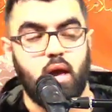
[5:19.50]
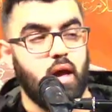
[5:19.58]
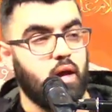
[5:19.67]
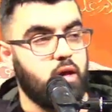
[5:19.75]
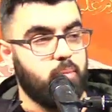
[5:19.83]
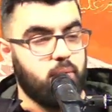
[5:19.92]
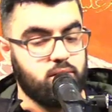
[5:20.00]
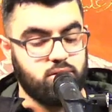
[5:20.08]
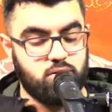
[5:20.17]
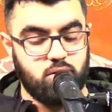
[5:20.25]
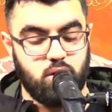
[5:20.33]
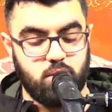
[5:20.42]
Akbar
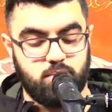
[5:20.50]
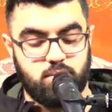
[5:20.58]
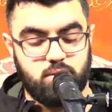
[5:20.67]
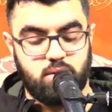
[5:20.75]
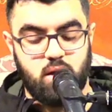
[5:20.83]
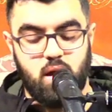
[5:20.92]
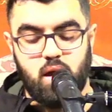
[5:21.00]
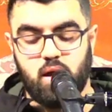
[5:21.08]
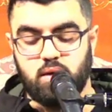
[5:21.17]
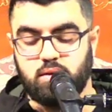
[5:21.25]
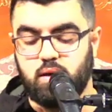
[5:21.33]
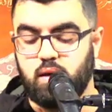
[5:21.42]
stops
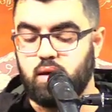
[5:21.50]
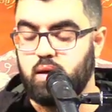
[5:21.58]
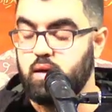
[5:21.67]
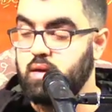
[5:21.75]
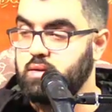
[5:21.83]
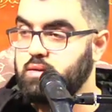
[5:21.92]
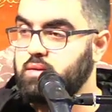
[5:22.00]
as he hears